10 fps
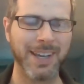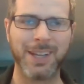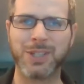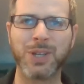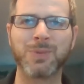
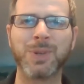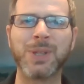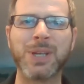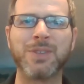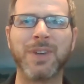It didn't
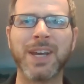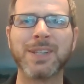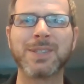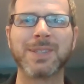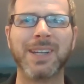really
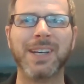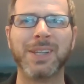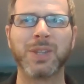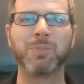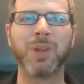advance
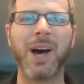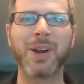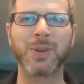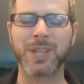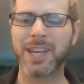the
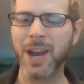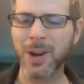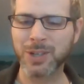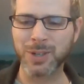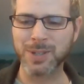plot or the
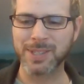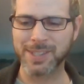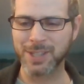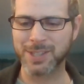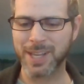characters
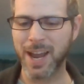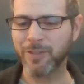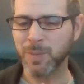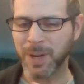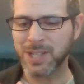since
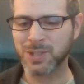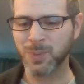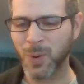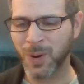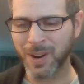everybody
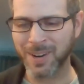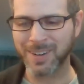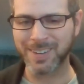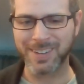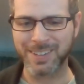
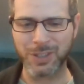swore.